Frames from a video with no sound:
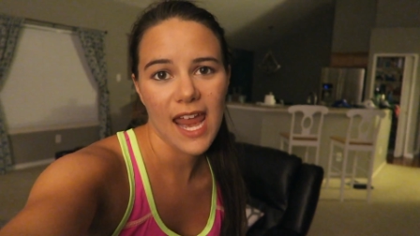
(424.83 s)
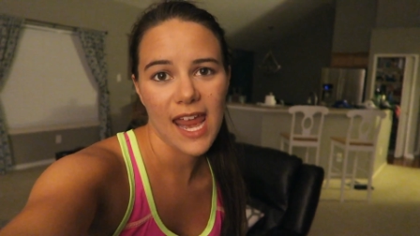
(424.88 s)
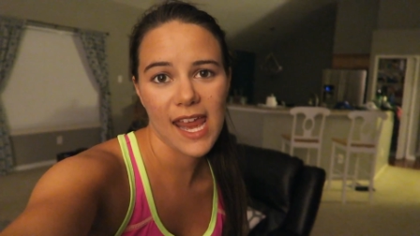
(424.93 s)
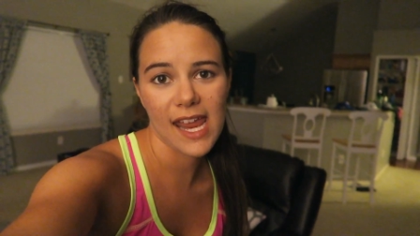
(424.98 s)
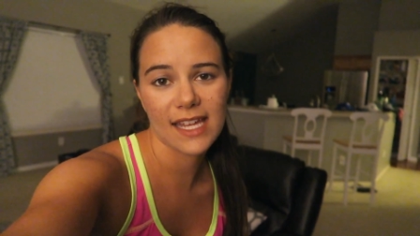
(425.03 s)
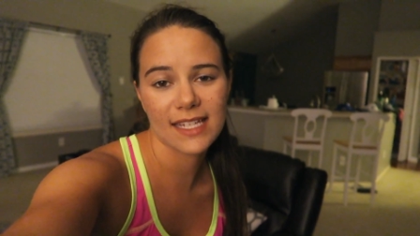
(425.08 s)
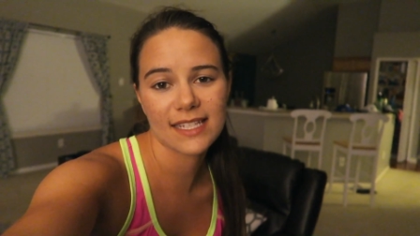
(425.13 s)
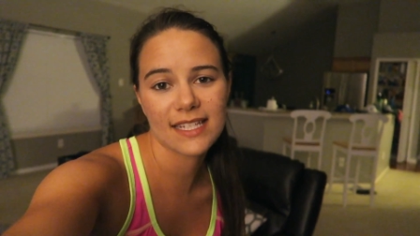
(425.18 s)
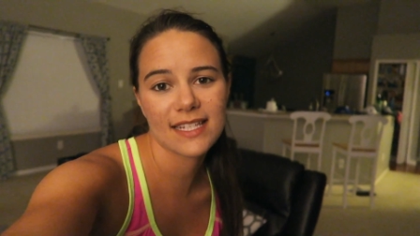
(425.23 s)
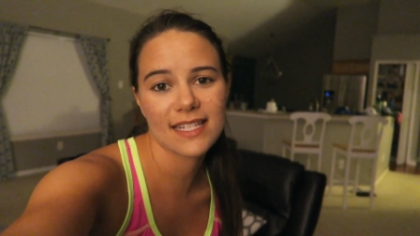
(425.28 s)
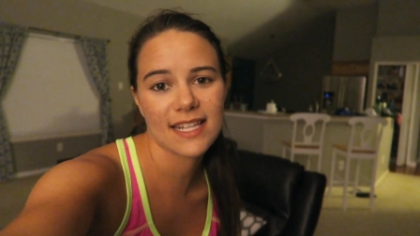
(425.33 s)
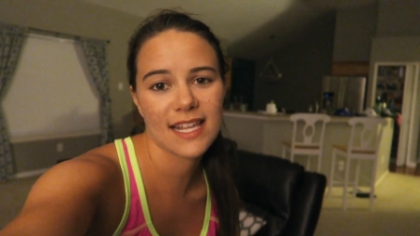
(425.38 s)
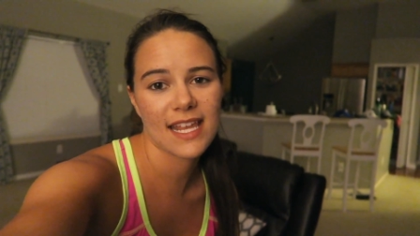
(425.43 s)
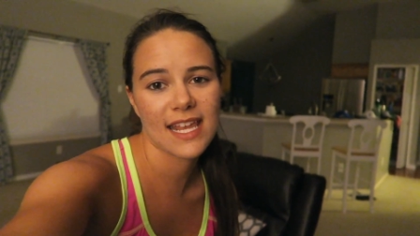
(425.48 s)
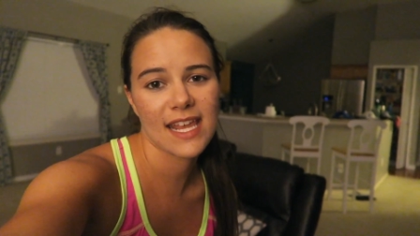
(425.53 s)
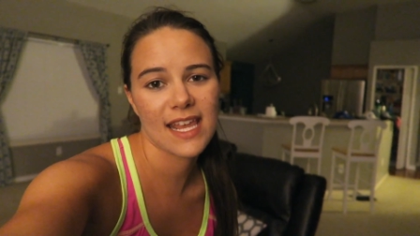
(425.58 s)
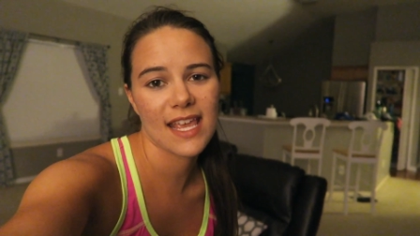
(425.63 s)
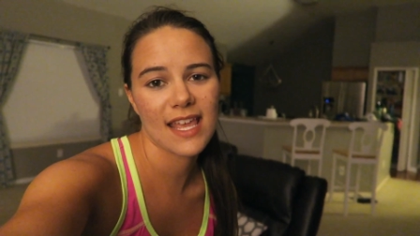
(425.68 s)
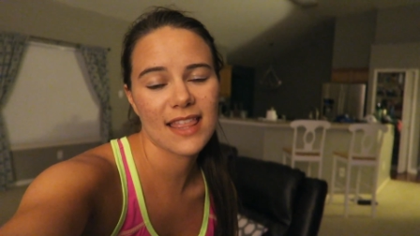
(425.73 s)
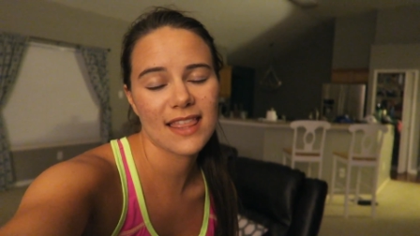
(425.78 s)
and
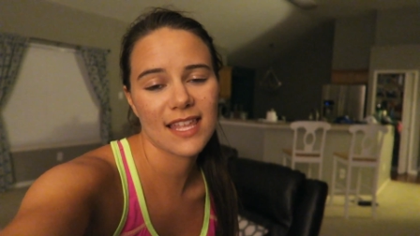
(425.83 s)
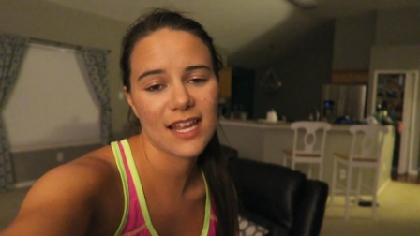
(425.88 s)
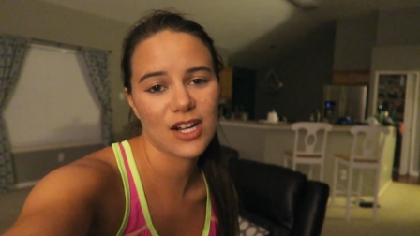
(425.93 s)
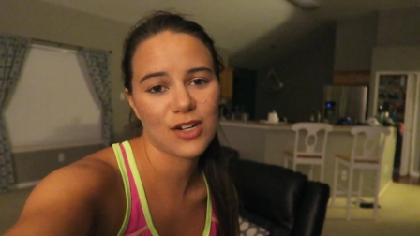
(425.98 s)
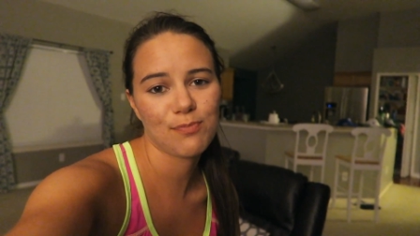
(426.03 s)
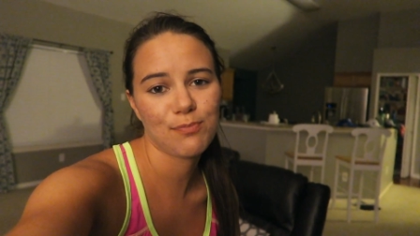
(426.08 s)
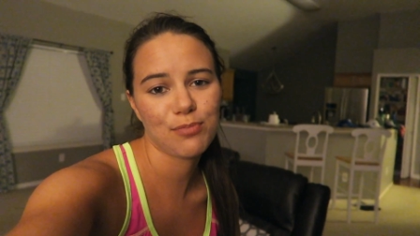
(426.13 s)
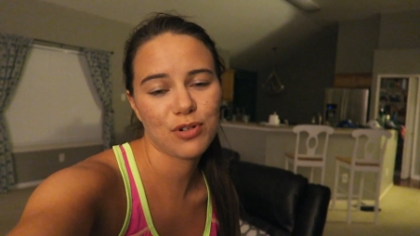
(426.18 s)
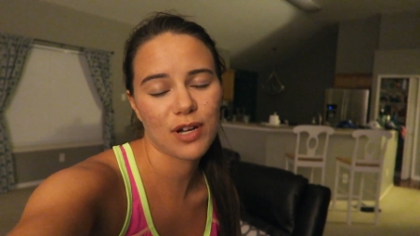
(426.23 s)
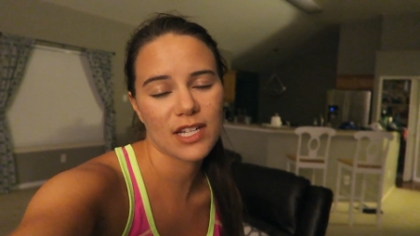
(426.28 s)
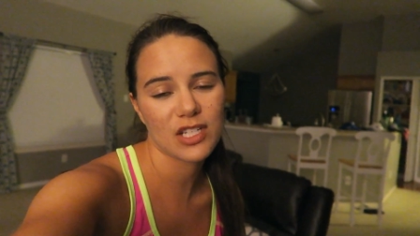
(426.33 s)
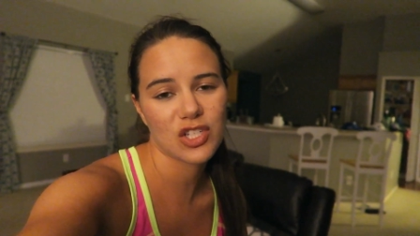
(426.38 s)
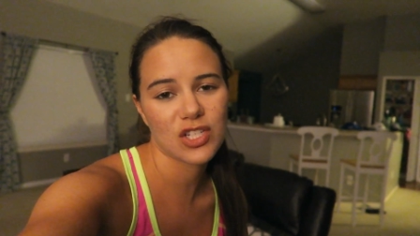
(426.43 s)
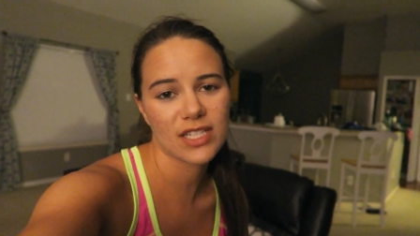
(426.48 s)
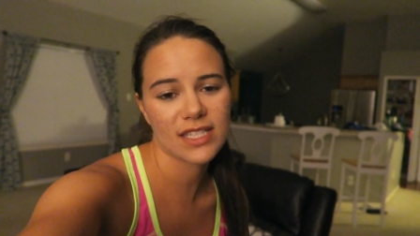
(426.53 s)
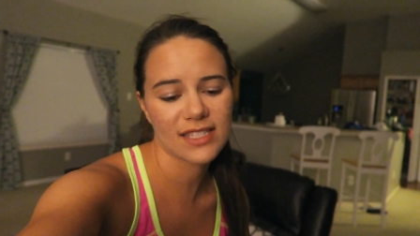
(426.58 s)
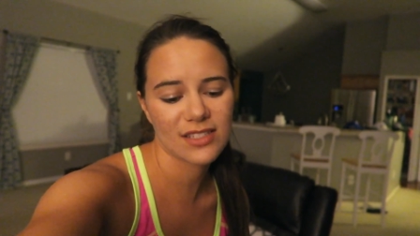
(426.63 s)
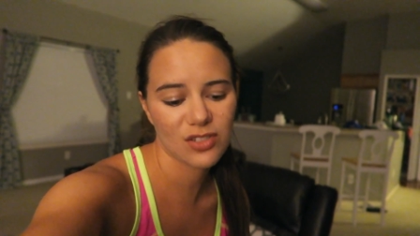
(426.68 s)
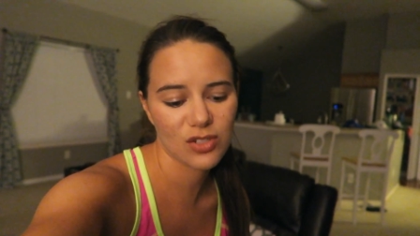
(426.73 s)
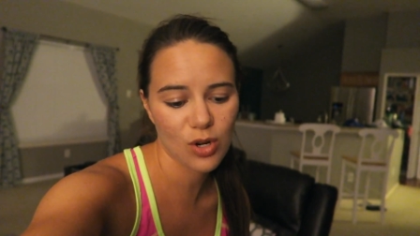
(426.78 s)
seeing their
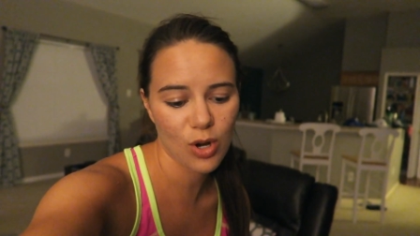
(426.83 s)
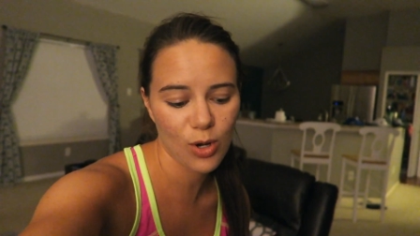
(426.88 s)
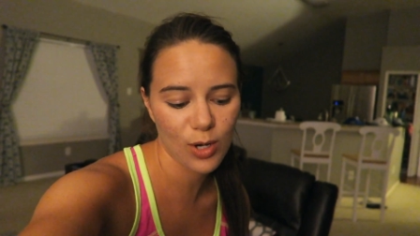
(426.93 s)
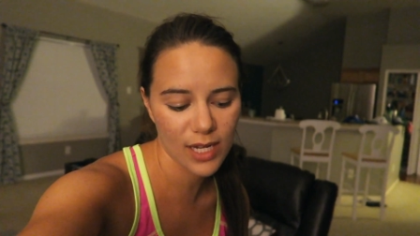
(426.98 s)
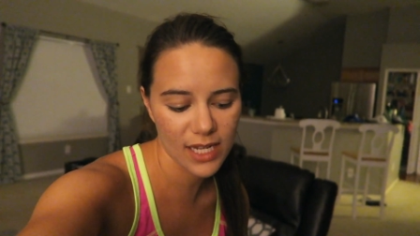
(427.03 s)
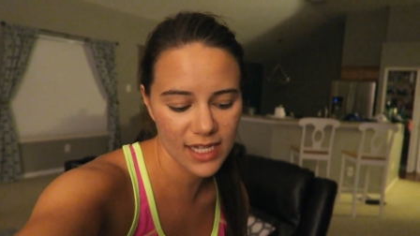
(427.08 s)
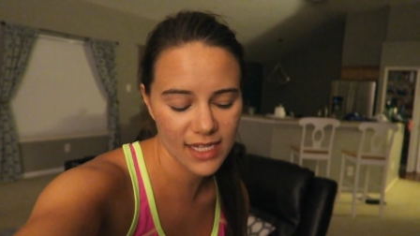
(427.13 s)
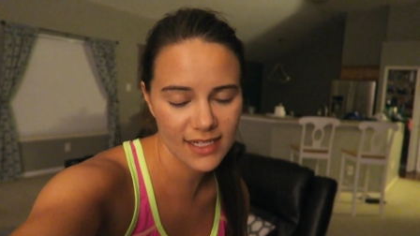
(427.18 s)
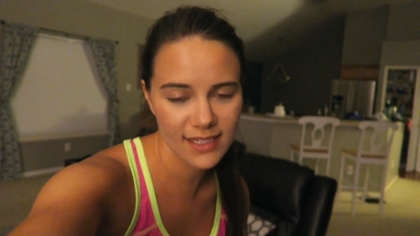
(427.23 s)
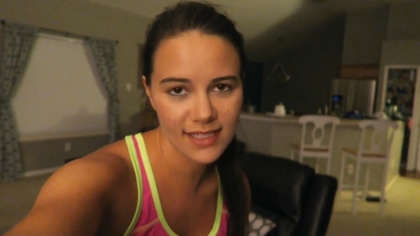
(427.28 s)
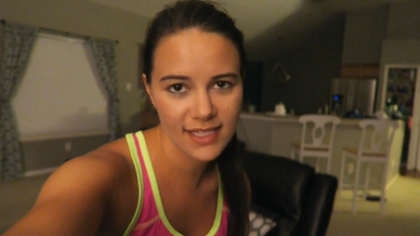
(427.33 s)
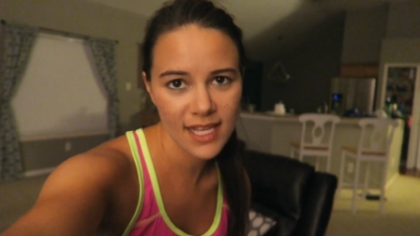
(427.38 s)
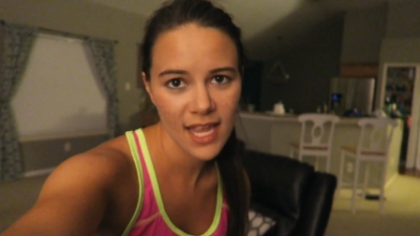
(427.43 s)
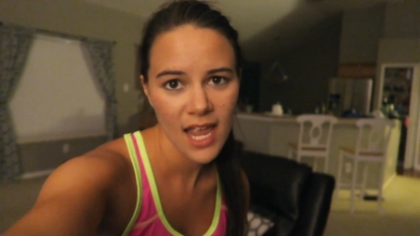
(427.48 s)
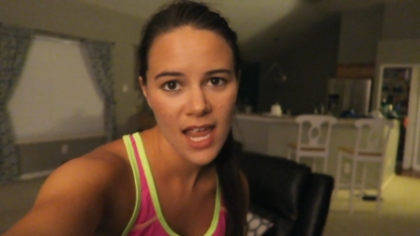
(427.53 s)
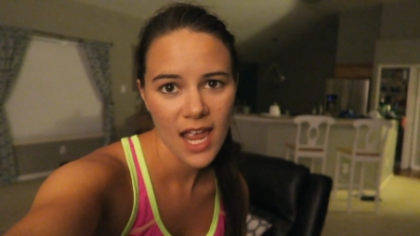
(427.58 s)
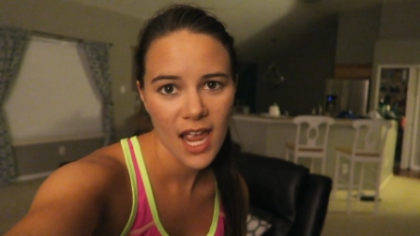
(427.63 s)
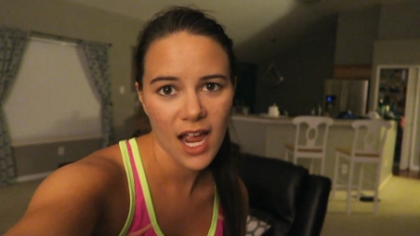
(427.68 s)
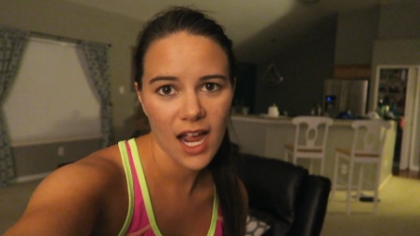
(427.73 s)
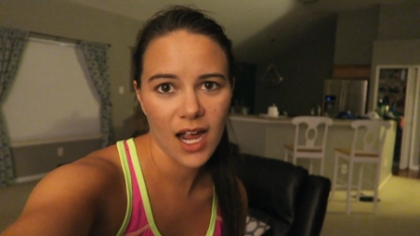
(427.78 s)
precious doggies.
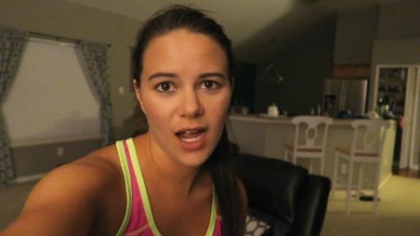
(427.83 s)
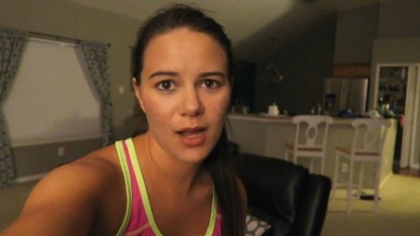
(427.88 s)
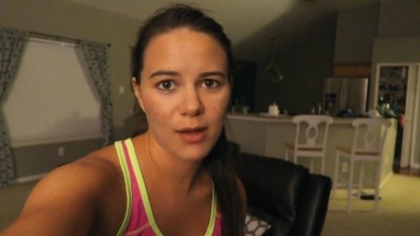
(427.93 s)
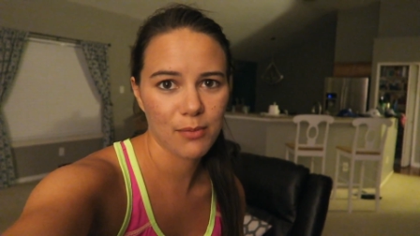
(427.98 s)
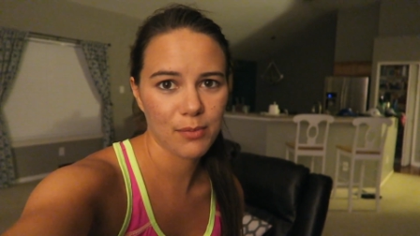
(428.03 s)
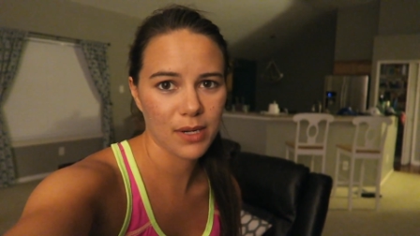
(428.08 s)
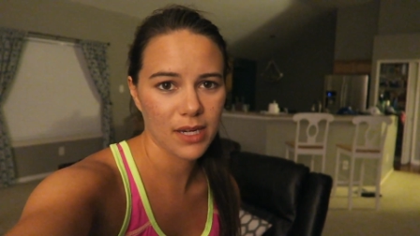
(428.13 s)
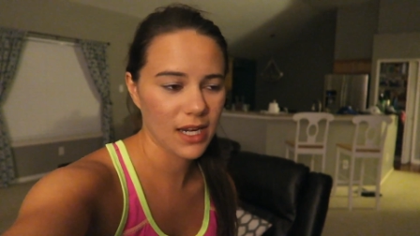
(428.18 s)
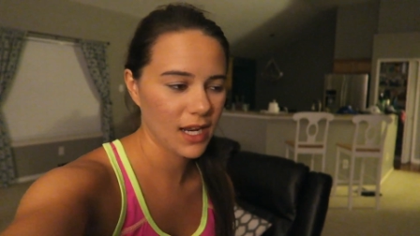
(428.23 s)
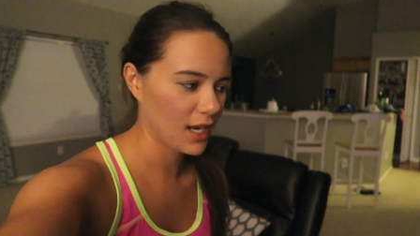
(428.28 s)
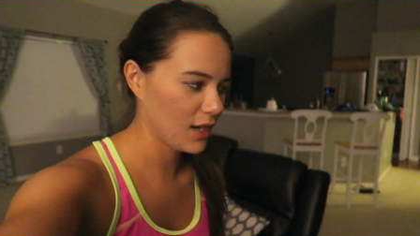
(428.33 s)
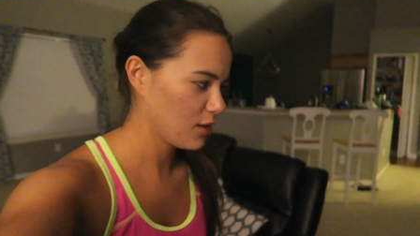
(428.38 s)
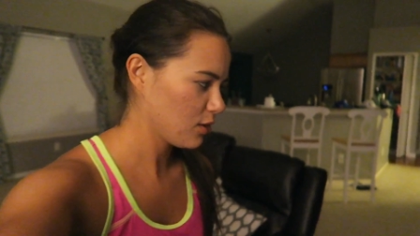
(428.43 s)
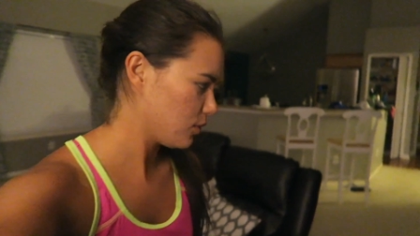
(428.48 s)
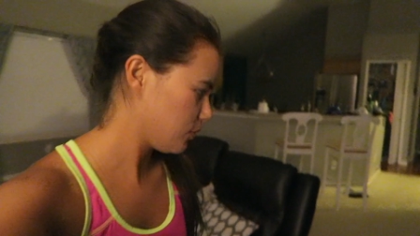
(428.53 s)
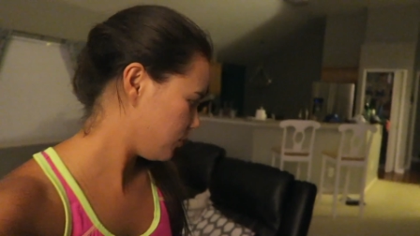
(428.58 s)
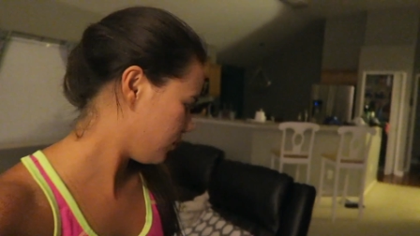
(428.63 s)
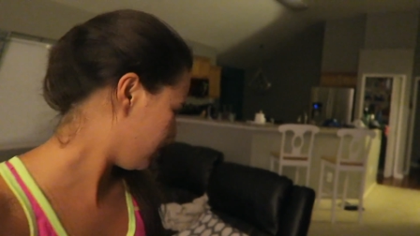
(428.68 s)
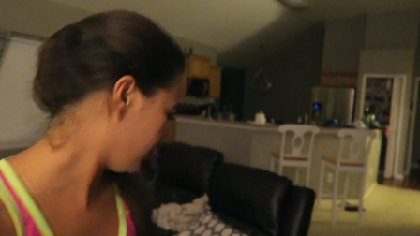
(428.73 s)
Um, but now